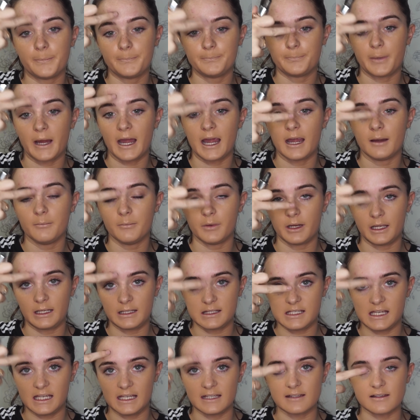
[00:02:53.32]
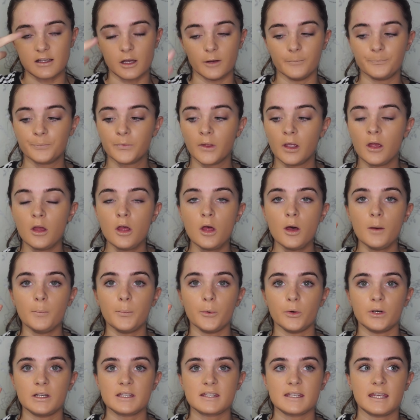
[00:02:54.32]
bar my T-zone,
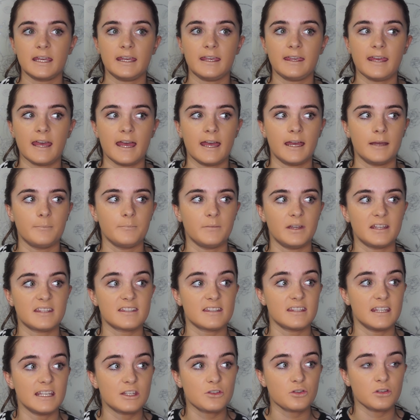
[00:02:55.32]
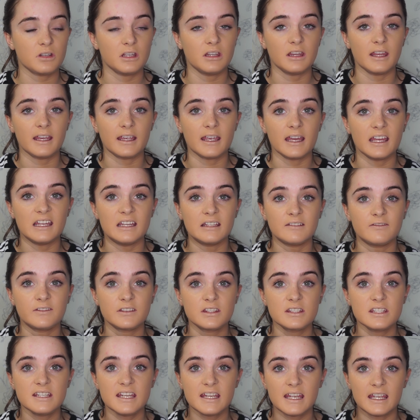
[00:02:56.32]
but it's like it's literally like a
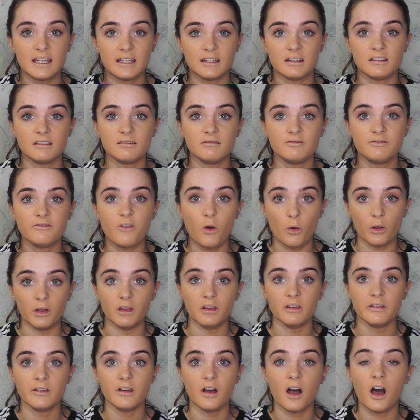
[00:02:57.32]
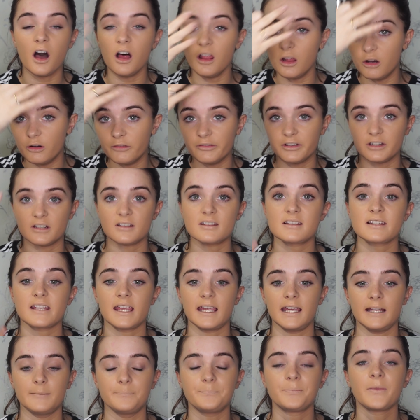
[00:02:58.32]
tin foil all over your
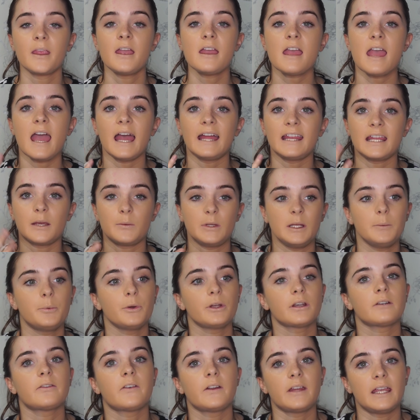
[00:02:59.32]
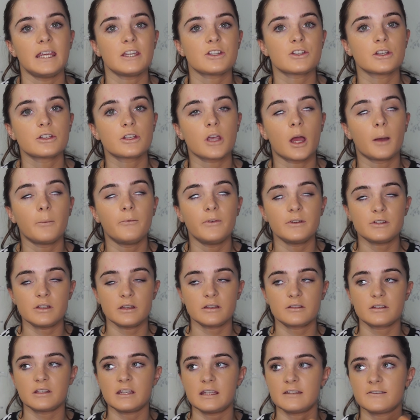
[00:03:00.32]
skin, and then when you put your foundation on top, it
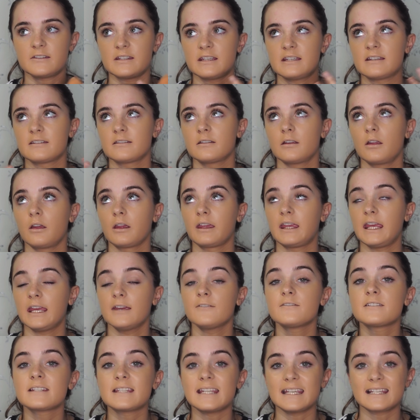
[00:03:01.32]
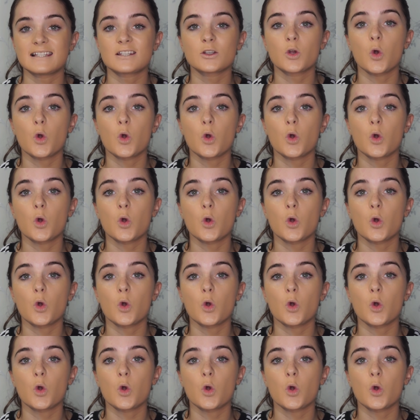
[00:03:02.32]
just gives this